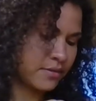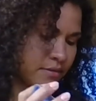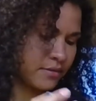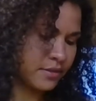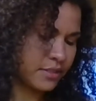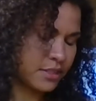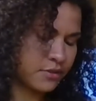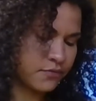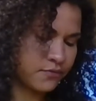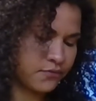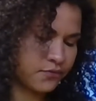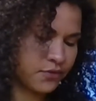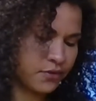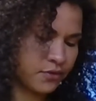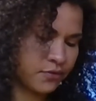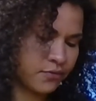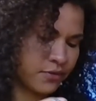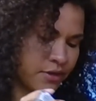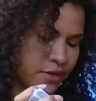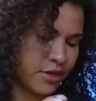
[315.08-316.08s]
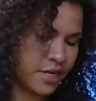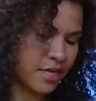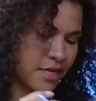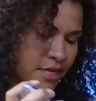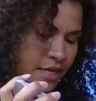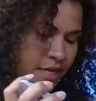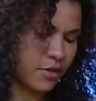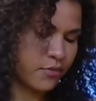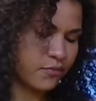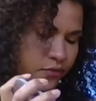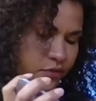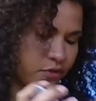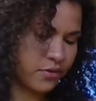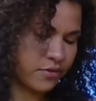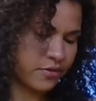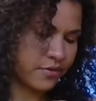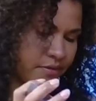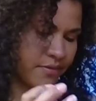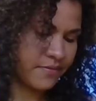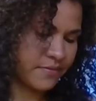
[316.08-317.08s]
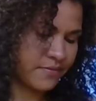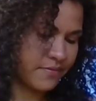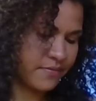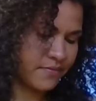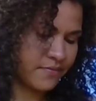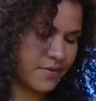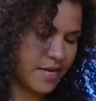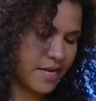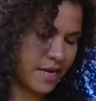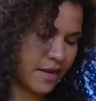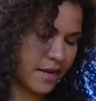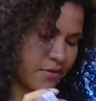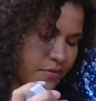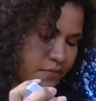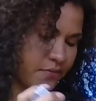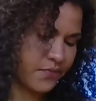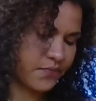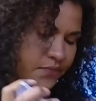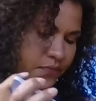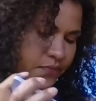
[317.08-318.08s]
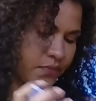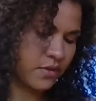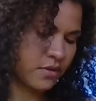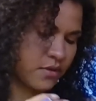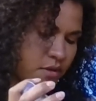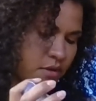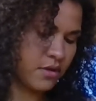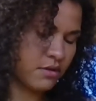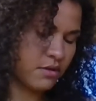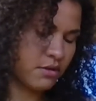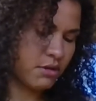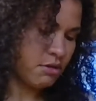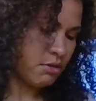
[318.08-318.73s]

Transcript: doesn't feel very helpful right now.